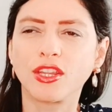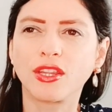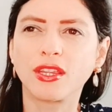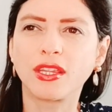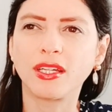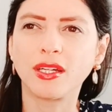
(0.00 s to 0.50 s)

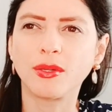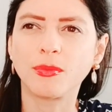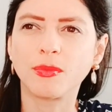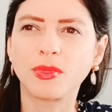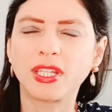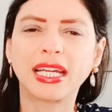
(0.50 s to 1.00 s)

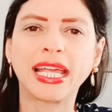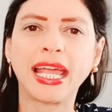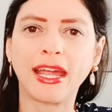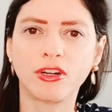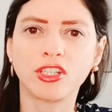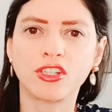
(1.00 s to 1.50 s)
the
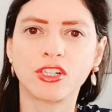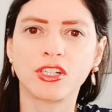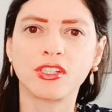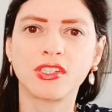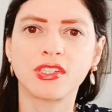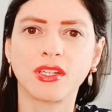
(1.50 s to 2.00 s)

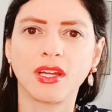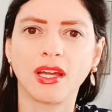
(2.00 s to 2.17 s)
characters